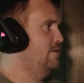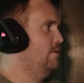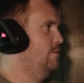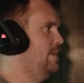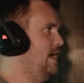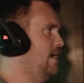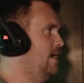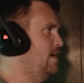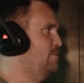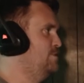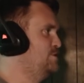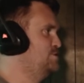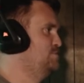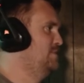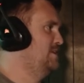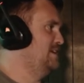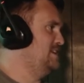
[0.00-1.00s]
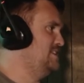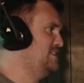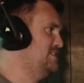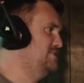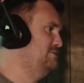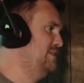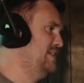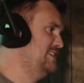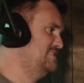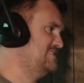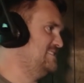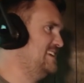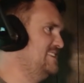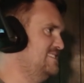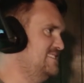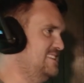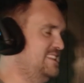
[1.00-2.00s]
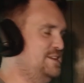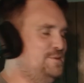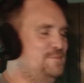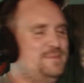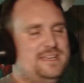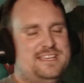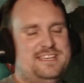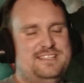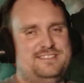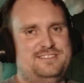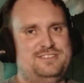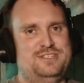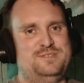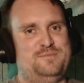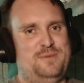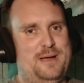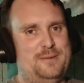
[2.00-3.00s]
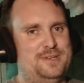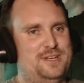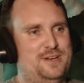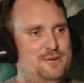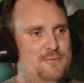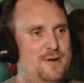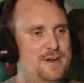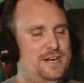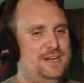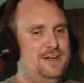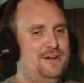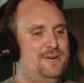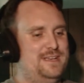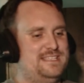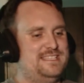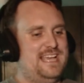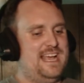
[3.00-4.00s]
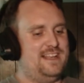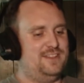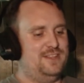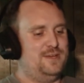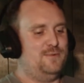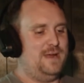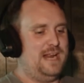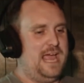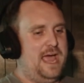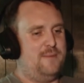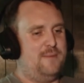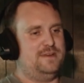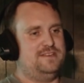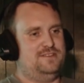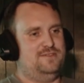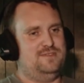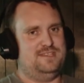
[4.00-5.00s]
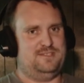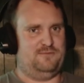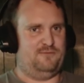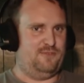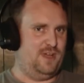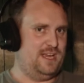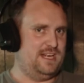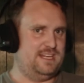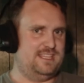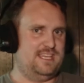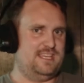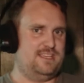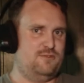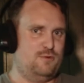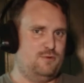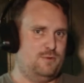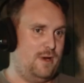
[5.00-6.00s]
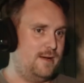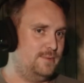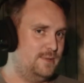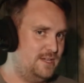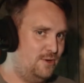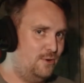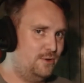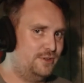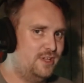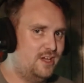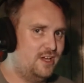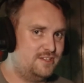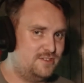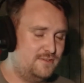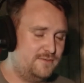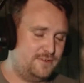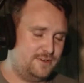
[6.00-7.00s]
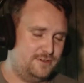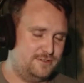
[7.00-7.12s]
about how much money that you had sent to them, because she's probably going to want to know exactly what happened to this fund that you were probably holding on to for your